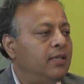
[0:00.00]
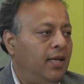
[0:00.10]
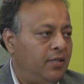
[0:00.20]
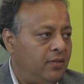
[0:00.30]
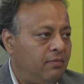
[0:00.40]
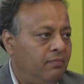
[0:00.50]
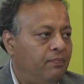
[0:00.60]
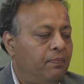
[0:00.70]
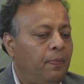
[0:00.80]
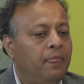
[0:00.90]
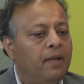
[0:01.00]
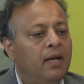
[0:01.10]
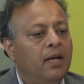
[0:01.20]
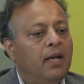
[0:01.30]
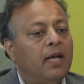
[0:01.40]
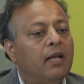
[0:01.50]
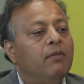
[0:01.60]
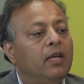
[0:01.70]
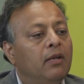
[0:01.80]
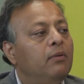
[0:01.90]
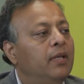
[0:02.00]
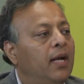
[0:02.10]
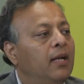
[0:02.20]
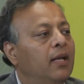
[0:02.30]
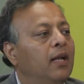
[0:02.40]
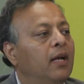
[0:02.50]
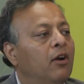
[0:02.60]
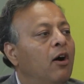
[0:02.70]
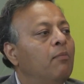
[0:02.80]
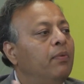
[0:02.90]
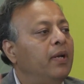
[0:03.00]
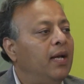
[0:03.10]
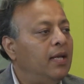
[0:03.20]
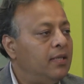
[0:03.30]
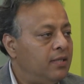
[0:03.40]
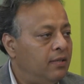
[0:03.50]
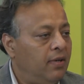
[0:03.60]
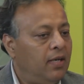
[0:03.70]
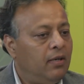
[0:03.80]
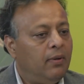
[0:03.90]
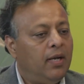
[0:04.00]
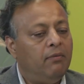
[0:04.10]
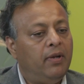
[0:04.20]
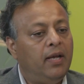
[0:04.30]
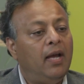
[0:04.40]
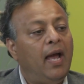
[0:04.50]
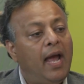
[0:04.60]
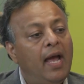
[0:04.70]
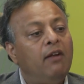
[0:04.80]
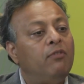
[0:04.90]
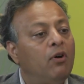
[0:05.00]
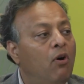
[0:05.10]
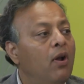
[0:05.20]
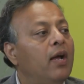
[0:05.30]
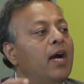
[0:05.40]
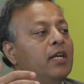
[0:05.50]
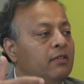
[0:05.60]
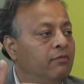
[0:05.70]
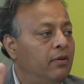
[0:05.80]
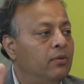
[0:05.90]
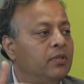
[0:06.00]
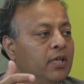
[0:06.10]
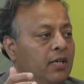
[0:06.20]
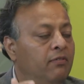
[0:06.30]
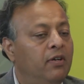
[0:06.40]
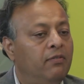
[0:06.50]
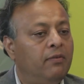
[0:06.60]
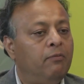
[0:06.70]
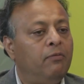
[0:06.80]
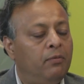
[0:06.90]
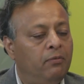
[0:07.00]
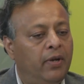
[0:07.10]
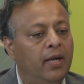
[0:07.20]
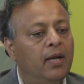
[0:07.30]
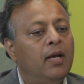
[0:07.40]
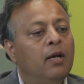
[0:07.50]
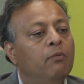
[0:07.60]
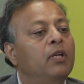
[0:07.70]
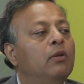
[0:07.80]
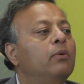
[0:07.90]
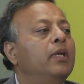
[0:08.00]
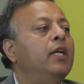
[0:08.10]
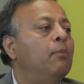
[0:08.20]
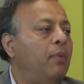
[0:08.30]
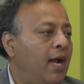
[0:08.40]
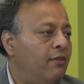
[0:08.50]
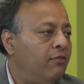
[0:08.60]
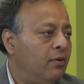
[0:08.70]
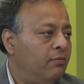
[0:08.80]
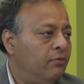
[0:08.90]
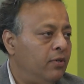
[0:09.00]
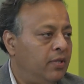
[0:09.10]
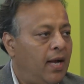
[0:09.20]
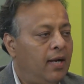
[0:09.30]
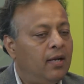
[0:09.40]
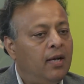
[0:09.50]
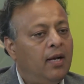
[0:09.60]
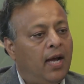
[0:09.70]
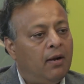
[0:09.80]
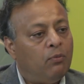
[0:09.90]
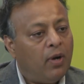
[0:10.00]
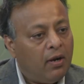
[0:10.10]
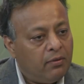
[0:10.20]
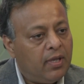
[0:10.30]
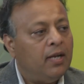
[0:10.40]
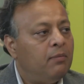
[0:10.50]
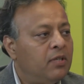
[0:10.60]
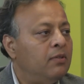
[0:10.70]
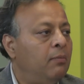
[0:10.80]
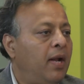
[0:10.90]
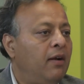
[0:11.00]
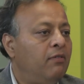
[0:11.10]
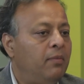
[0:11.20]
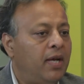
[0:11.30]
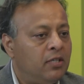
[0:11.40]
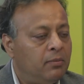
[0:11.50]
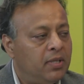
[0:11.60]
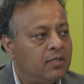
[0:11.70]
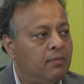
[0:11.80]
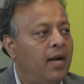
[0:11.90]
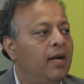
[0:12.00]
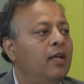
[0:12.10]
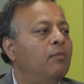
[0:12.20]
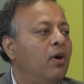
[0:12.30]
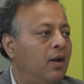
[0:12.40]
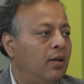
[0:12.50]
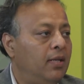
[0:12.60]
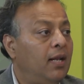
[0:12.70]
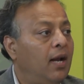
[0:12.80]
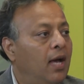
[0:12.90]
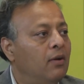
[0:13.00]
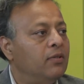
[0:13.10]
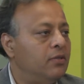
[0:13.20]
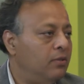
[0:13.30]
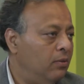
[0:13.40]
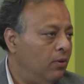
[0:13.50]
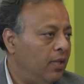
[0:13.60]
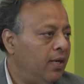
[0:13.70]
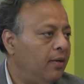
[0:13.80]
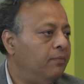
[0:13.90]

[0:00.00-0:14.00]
Yes. Can we do that in a comprehensive end-to-end way and for all kinds of flows in a different way? We do need a platform for that. And one of the elements of the platform has to be the semantic model that allows us to do all that.